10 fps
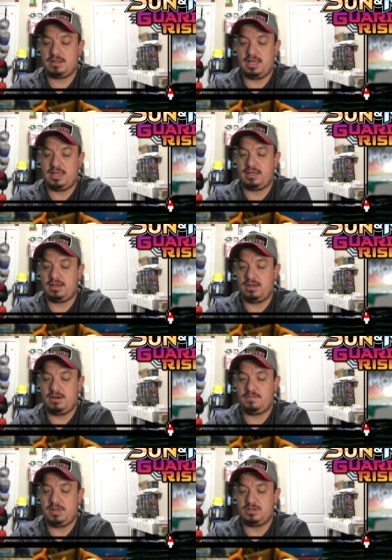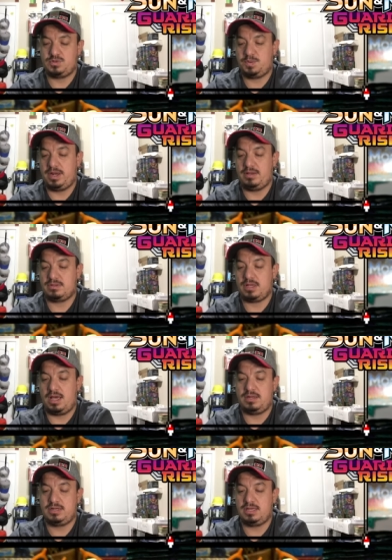Gligar, Bellsprout,
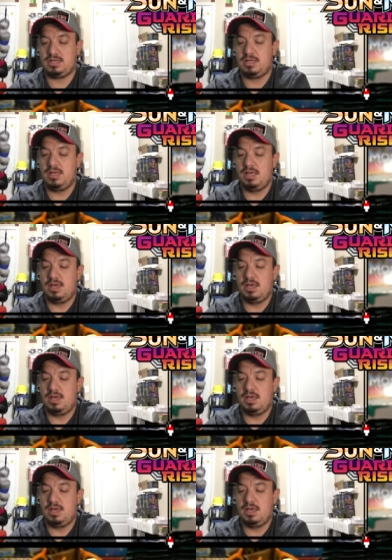Cottonee,